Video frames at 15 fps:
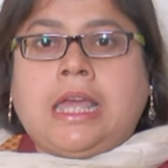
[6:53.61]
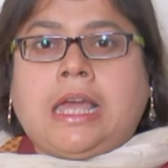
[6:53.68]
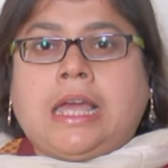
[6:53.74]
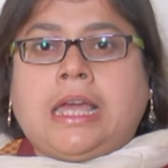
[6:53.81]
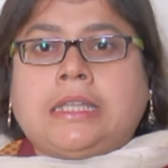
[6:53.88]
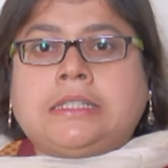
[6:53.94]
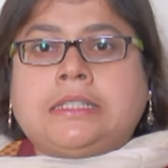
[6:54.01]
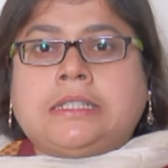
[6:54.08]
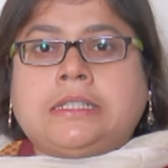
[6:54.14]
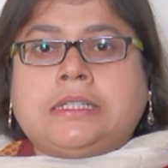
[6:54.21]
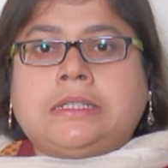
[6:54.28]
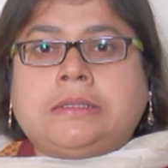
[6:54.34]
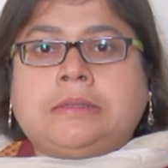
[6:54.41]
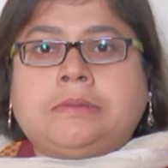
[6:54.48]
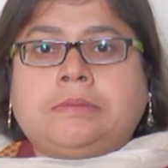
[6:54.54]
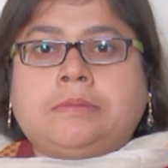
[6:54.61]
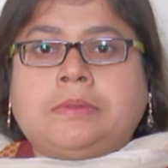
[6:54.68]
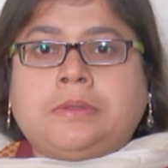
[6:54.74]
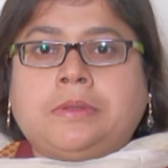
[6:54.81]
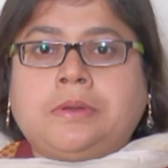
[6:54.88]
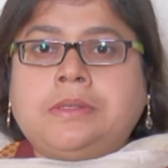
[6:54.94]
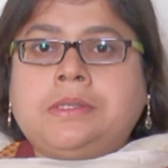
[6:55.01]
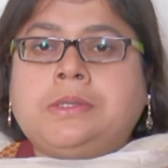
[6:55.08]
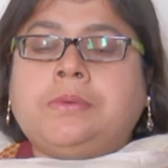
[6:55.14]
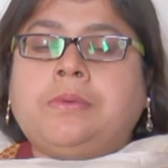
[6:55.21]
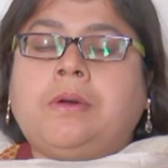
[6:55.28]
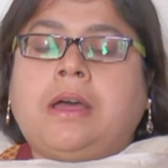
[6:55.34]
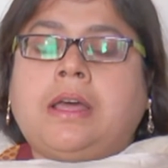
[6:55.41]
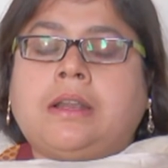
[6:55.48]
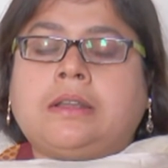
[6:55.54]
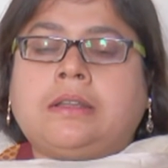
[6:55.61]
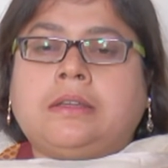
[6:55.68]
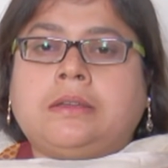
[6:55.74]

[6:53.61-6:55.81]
And those who are